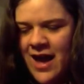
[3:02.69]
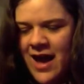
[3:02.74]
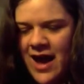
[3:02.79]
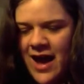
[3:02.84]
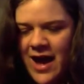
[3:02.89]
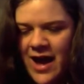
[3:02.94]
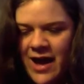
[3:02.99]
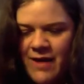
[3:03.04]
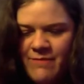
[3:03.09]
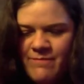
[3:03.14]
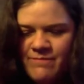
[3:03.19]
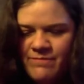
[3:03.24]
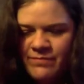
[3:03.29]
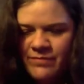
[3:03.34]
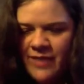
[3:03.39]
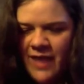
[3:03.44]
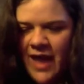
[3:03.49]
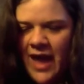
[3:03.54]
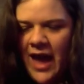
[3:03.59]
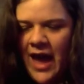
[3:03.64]
I'm
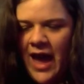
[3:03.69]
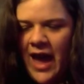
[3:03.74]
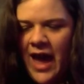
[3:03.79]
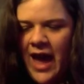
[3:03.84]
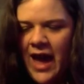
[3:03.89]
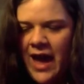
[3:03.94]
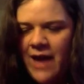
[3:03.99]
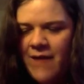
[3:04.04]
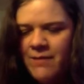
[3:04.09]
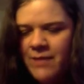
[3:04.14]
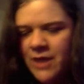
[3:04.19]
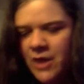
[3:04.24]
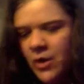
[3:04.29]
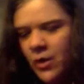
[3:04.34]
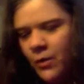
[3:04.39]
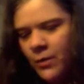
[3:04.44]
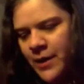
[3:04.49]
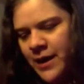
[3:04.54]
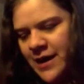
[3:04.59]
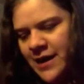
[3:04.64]
going to
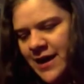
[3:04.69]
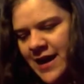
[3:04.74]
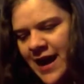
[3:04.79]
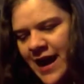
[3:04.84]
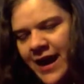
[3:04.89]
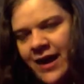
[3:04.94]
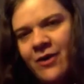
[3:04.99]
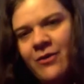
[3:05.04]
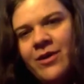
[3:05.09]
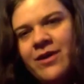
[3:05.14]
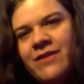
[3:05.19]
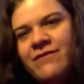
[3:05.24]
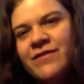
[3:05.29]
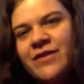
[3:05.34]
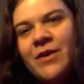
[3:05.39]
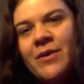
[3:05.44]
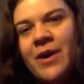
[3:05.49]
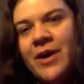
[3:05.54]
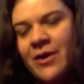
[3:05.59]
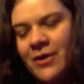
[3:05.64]
open it now, even
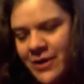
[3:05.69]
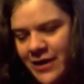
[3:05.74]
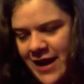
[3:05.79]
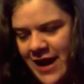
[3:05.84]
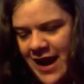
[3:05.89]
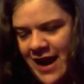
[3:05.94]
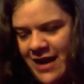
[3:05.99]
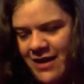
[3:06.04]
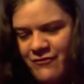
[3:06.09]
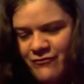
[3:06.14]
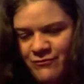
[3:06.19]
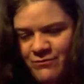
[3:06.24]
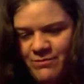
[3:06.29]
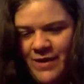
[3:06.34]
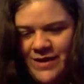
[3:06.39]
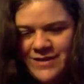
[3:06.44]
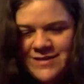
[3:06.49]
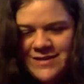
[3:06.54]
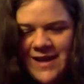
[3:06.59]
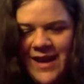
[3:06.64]
though I already have
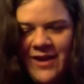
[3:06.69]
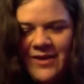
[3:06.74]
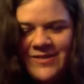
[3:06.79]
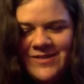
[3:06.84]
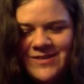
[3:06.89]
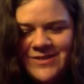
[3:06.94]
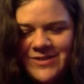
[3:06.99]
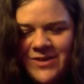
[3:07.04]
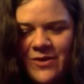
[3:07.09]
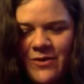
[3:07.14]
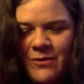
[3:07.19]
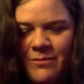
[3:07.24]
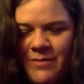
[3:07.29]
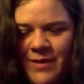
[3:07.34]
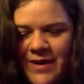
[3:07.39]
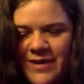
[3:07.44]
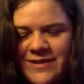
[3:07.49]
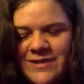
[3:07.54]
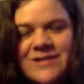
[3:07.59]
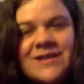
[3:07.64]
mascaras
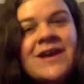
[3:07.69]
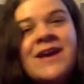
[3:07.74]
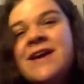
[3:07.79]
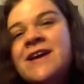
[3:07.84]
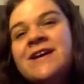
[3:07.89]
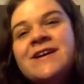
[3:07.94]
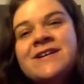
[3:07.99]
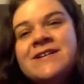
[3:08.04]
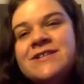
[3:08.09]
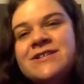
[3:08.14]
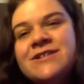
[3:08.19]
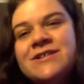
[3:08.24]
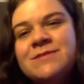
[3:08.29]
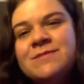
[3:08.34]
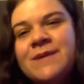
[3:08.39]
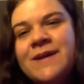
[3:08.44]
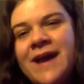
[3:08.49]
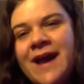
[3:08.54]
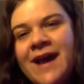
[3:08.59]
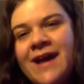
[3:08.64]
opened. Just
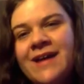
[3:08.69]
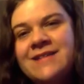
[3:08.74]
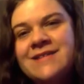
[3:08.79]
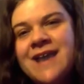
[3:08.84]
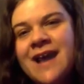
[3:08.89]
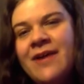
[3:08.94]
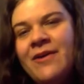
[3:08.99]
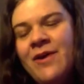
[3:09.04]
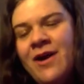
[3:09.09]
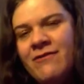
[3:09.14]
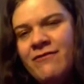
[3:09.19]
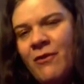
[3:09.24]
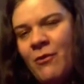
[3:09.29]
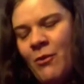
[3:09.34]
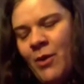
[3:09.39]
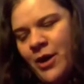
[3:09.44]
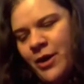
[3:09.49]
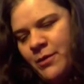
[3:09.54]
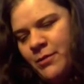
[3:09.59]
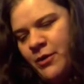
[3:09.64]
because I don't have a
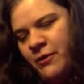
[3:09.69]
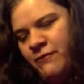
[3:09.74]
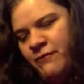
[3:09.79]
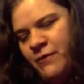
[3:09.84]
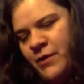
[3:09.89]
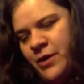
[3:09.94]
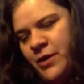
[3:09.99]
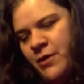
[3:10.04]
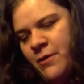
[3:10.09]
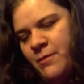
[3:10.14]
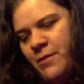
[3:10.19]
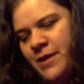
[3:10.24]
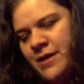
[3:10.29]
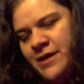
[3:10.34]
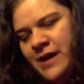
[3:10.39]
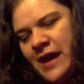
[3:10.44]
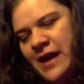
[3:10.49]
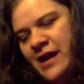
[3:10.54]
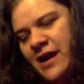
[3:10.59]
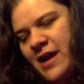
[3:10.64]
waterproof one
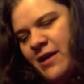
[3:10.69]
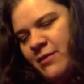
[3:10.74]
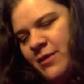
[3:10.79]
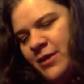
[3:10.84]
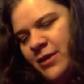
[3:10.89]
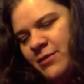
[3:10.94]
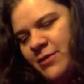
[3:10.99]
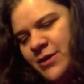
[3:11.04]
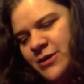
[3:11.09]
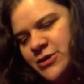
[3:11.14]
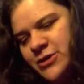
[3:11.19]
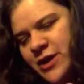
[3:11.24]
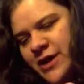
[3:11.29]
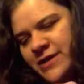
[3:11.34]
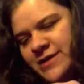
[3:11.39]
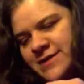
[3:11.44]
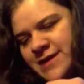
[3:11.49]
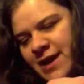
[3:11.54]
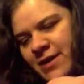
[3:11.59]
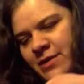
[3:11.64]
opened. And I really want to try
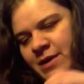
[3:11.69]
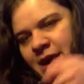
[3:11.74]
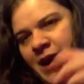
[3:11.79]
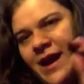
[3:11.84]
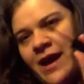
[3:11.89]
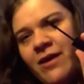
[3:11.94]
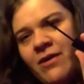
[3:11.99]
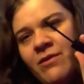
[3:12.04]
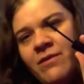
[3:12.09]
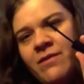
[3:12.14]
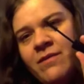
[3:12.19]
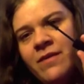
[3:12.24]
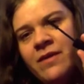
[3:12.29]
this out now.